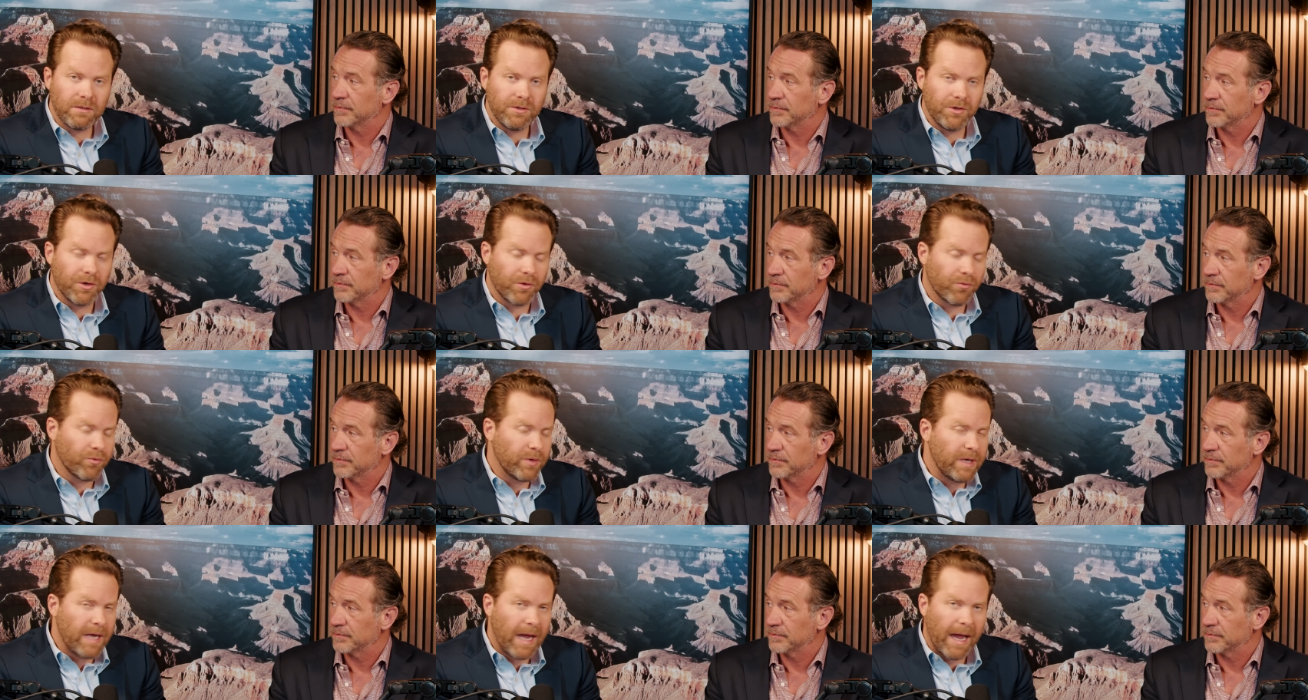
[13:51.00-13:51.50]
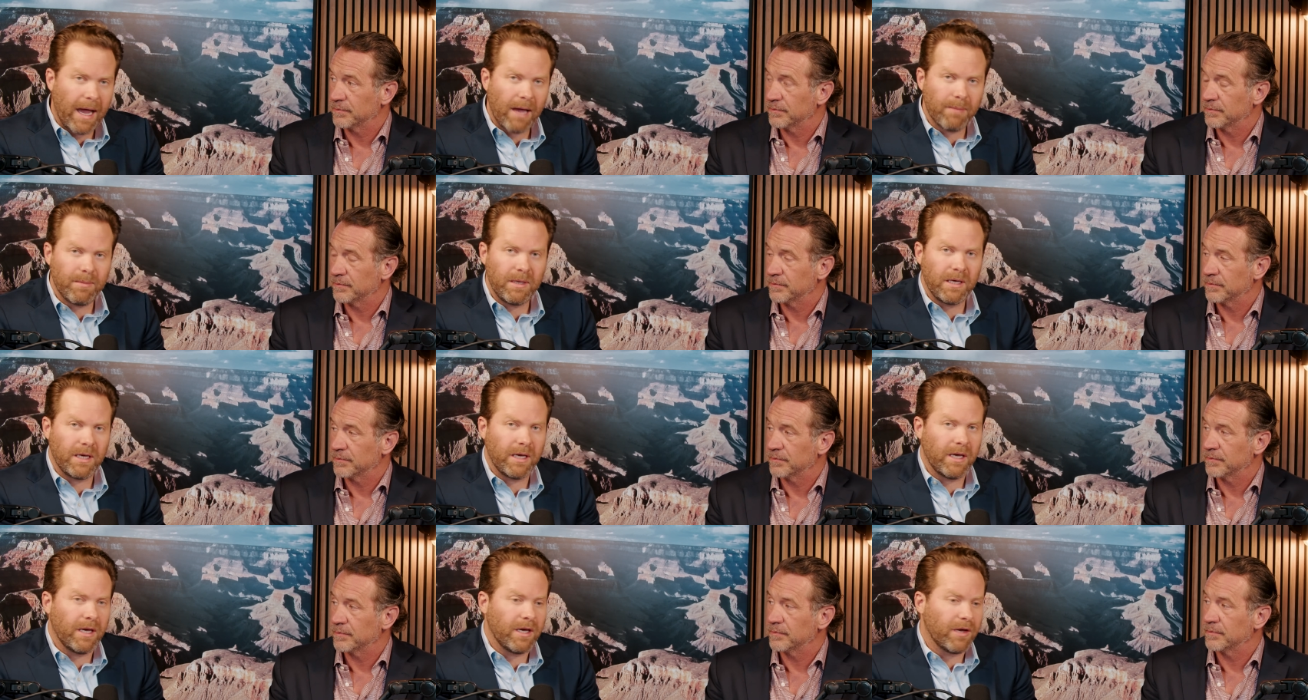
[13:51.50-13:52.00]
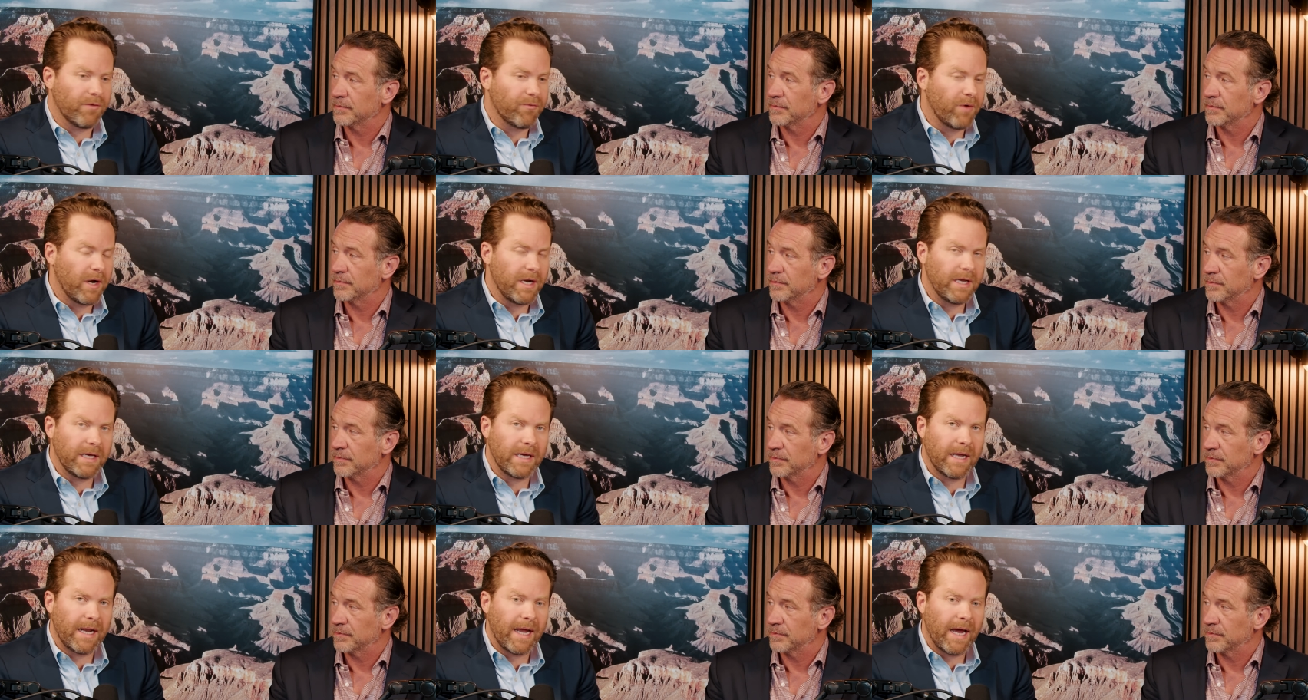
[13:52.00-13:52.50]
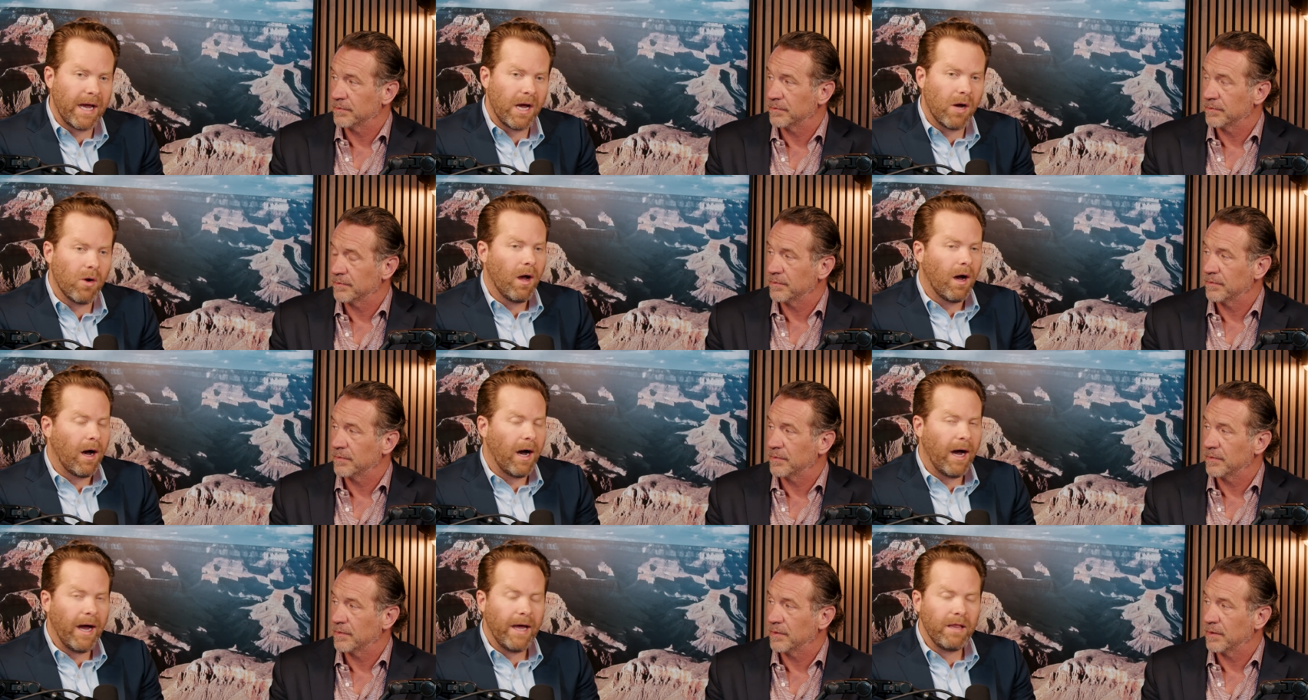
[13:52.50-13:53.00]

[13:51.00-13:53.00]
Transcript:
Speaker 1: you're rehabbing it and renting it out.